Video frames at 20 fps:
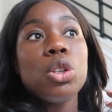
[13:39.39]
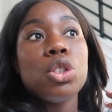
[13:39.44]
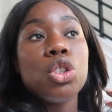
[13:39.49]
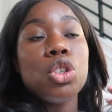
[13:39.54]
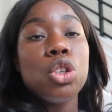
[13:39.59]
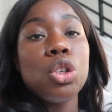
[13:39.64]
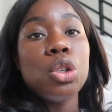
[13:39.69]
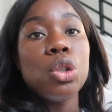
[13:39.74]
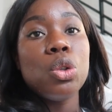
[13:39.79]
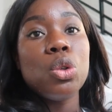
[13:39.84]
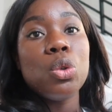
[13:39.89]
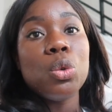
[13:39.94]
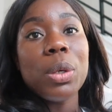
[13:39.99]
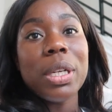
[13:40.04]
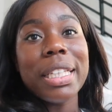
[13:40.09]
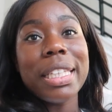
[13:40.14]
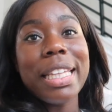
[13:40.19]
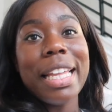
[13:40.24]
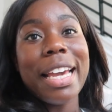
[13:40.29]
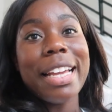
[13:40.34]
too
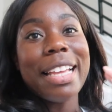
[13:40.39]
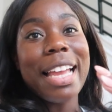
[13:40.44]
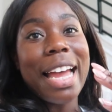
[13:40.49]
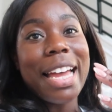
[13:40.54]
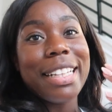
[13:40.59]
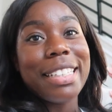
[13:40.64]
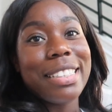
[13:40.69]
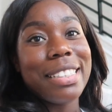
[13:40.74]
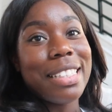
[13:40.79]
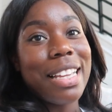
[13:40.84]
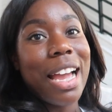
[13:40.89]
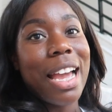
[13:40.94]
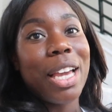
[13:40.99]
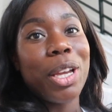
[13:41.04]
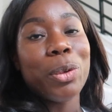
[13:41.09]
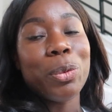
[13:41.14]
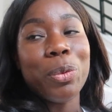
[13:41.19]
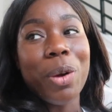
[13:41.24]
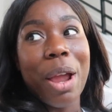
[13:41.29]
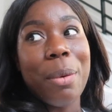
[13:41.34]
late at
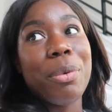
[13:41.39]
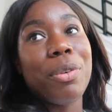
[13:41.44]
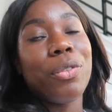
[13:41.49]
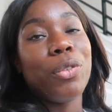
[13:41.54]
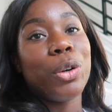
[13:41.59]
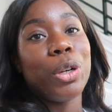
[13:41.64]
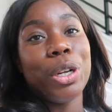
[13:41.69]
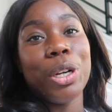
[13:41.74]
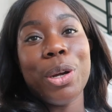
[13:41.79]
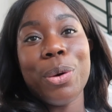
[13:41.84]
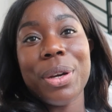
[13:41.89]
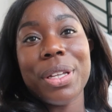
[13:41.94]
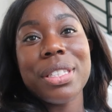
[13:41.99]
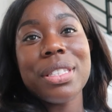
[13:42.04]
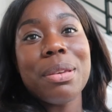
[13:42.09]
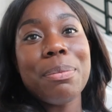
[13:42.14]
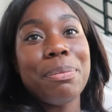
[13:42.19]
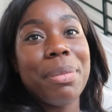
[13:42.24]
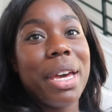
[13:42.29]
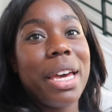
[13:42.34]
night right before you're going
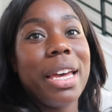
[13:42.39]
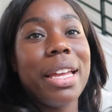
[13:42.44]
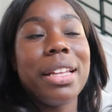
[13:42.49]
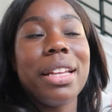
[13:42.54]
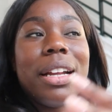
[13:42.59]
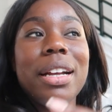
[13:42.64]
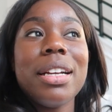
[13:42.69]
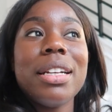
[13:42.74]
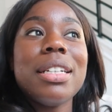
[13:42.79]
to bed.